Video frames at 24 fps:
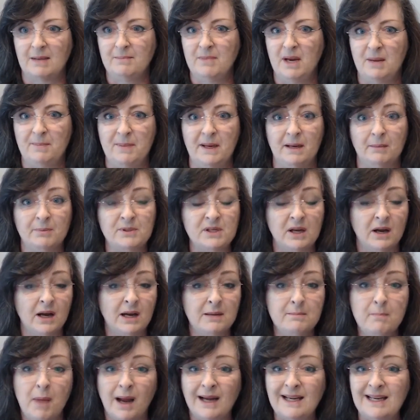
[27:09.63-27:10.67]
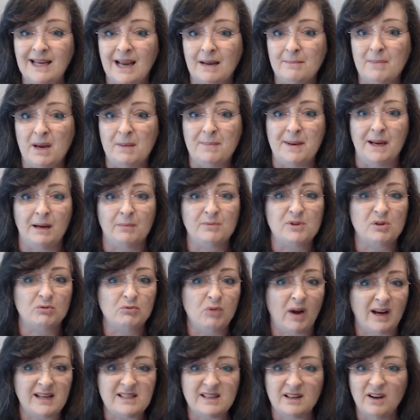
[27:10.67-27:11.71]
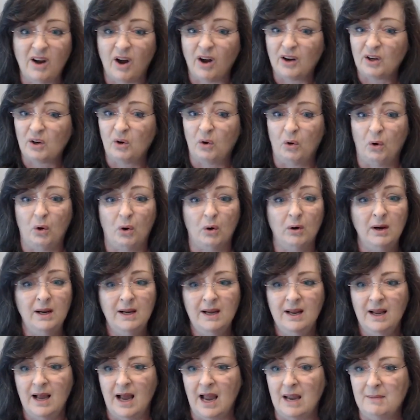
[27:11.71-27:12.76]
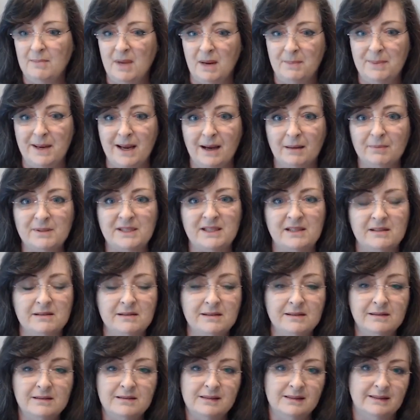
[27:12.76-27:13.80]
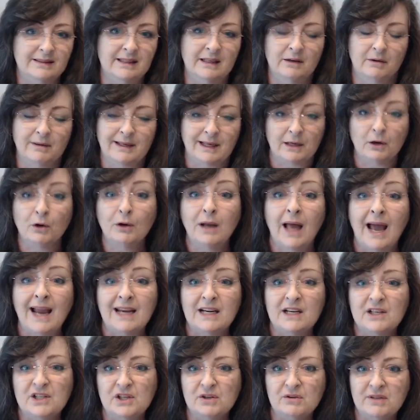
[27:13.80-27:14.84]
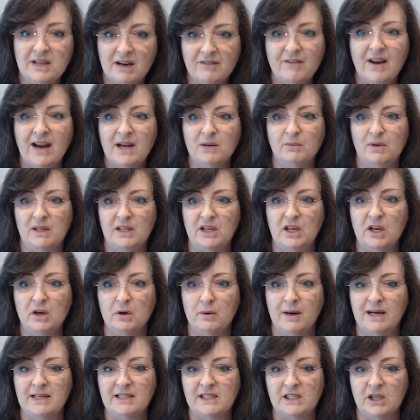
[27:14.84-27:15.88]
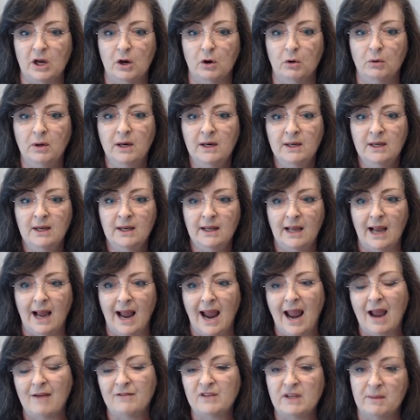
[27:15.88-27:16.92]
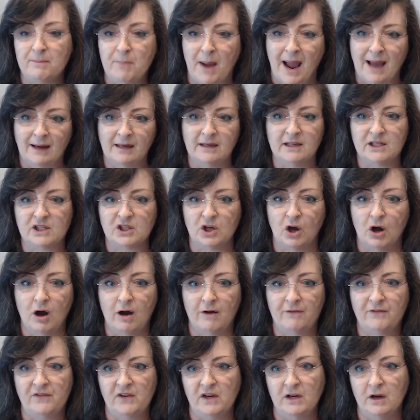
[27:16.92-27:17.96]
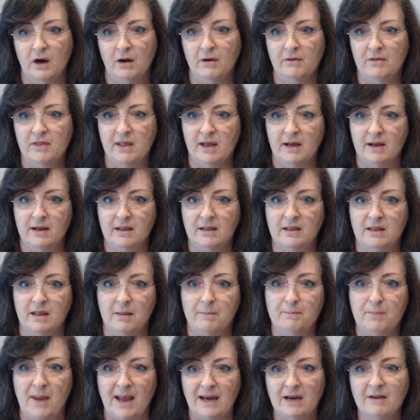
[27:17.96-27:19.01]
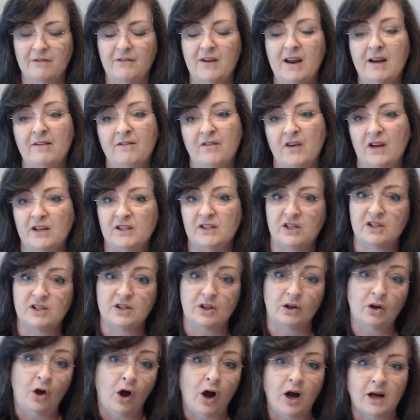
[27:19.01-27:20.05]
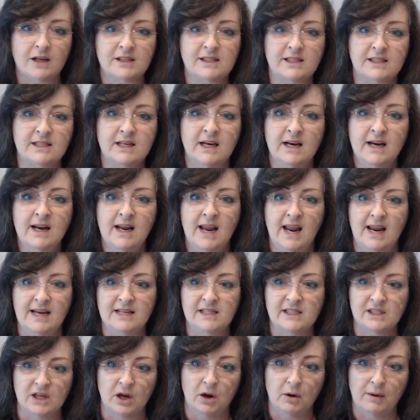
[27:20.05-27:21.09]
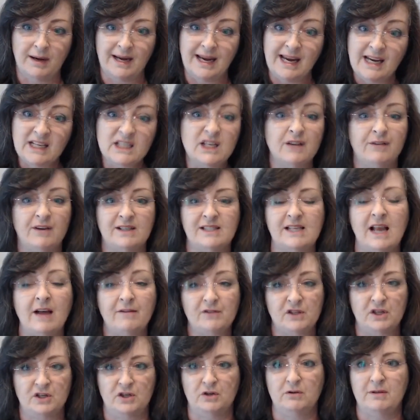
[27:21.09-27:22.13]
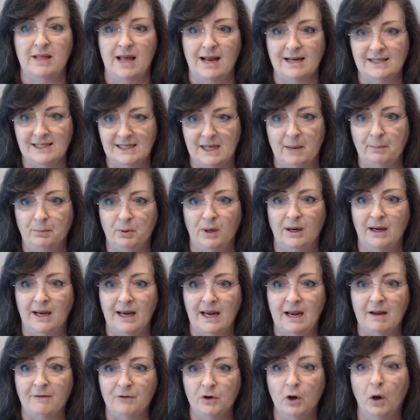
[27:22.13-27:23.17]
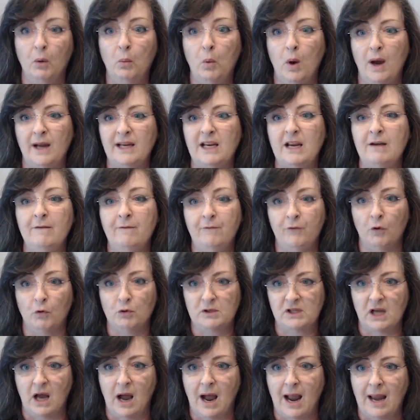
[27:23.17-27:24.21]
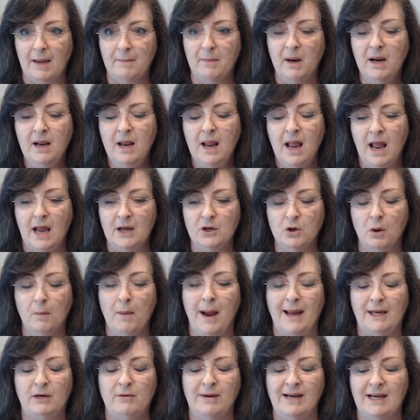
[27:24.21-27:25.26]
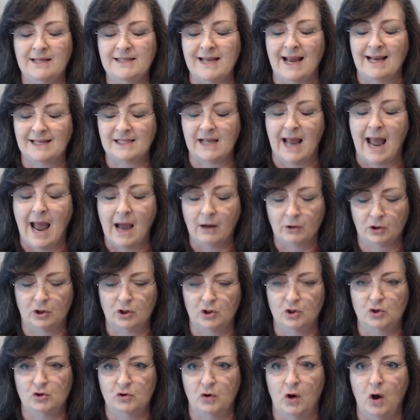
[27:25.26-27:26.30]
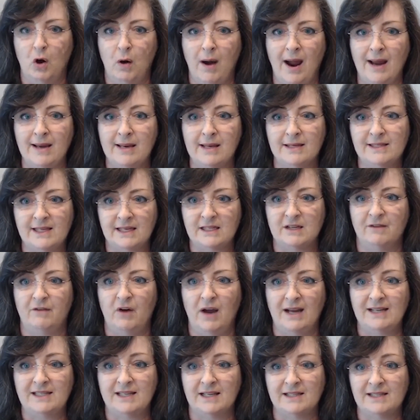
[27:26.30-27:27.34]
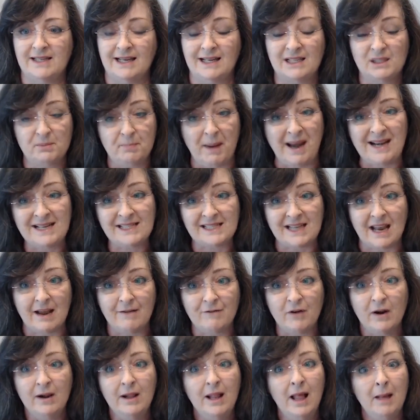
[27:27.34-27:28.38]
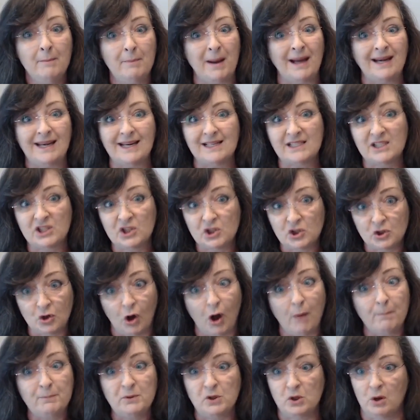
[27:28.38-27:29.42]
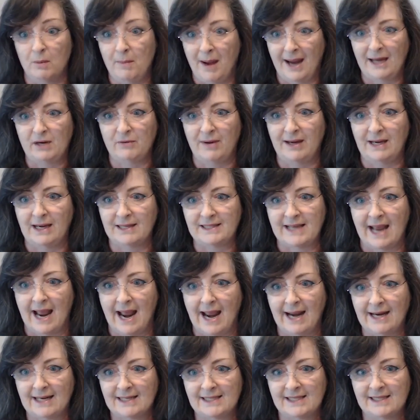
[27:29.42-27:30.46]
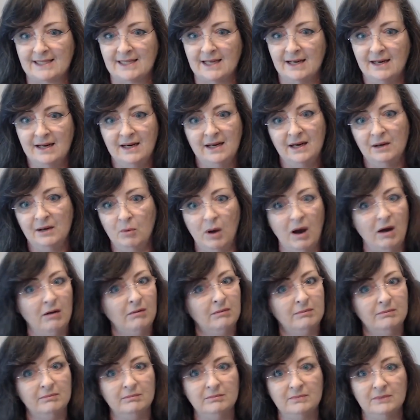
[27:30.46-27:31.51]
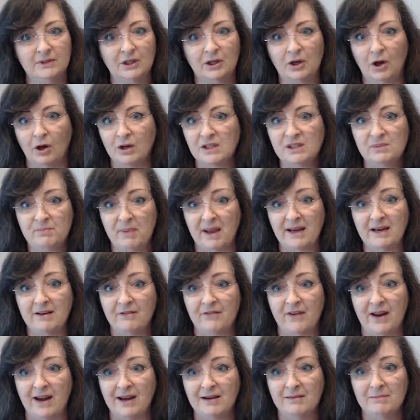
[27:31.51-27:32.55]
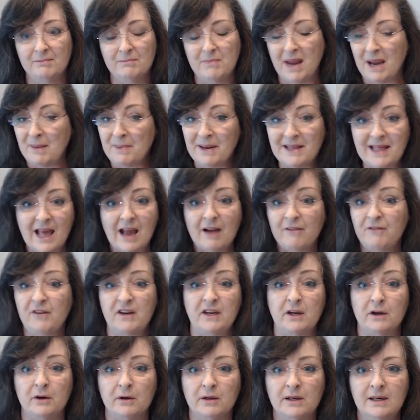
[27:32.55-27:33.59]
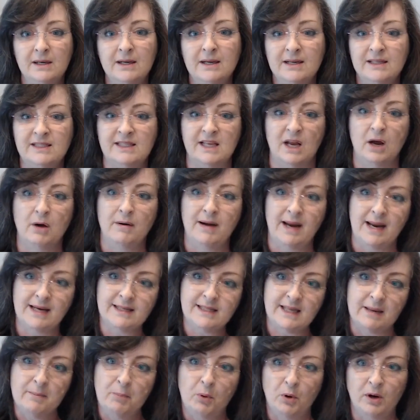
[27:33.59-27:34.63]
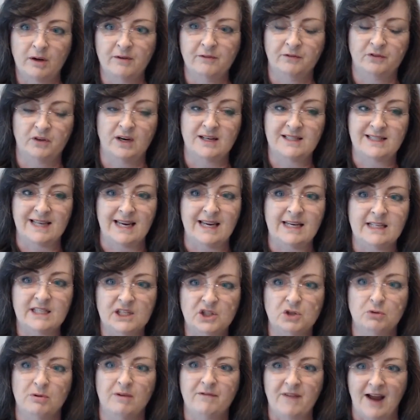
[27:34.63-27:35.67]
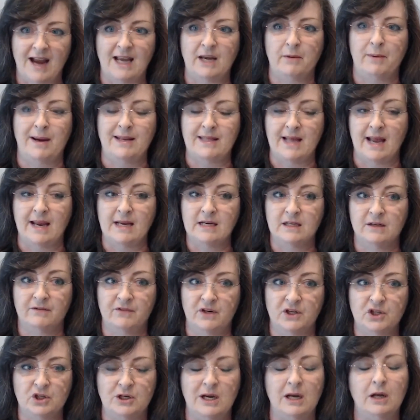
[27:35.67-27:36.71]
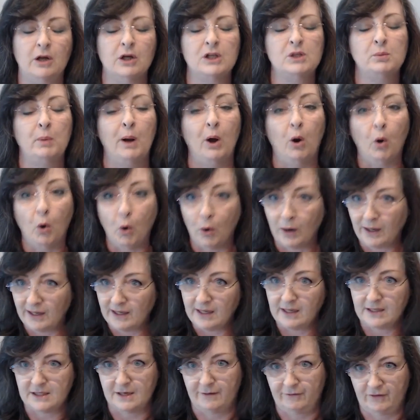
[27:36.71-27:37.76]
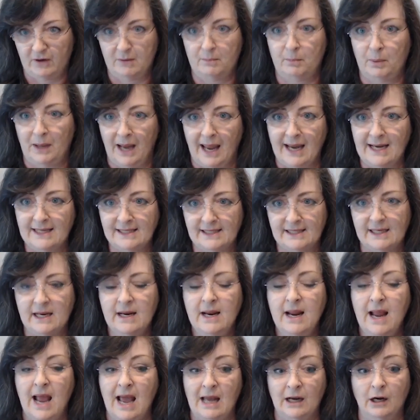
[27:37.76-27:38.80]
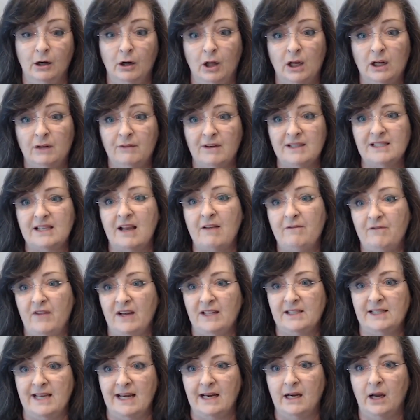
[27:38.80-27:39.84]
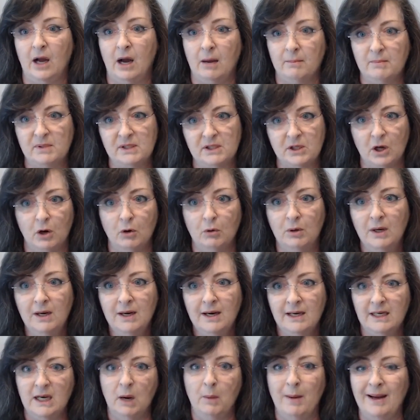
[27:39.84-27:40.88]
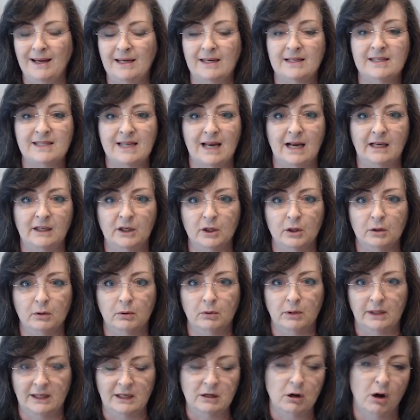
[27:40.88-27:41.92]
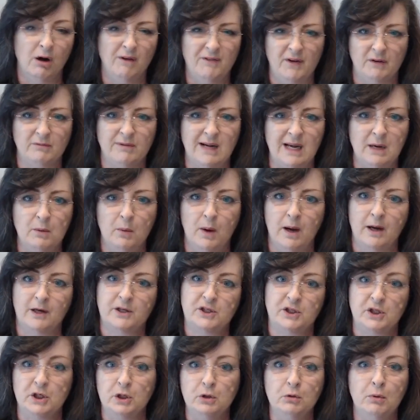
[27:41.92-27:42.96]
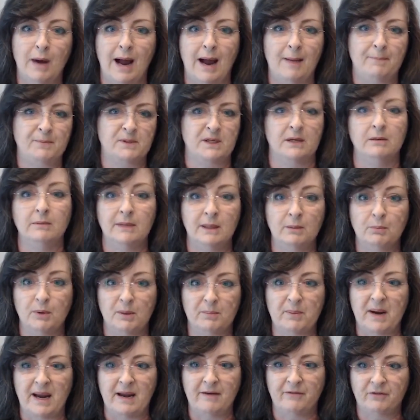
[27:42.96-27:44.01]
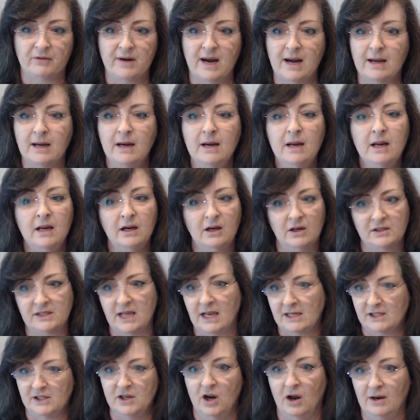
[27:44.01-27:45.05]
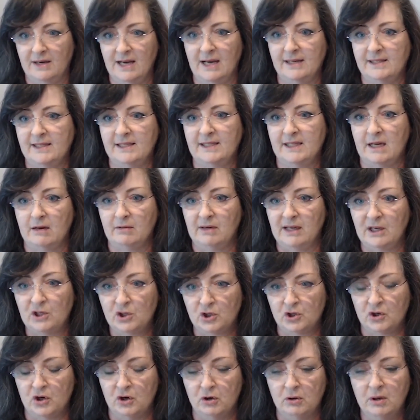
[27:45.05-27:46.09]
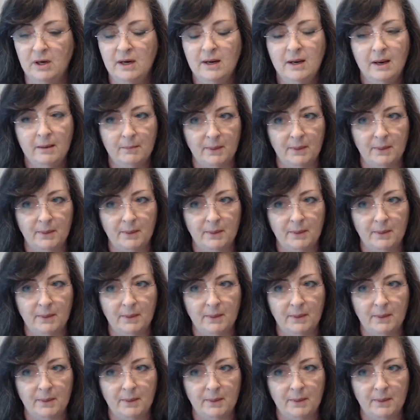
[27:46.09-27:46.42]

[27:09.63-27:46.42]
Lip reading: I may be able to earn money. I may be able to write an article. I may be able to, get online and do an event with you. And so I have to balance off, the benefit versus the cost. And so each of us have to do that separately. If you're working full time and your migraine attacks are out of control and there's a device that's expensive, but it stops your migraine attacks, well, the cost benefit may be there for you. So it's important for us each to evaluate that individually because we're all in a different place. And a lot of us have fixed incomes. So no one can tell you, if it really works, you absolutely would pay for it, because that's not necessarily true.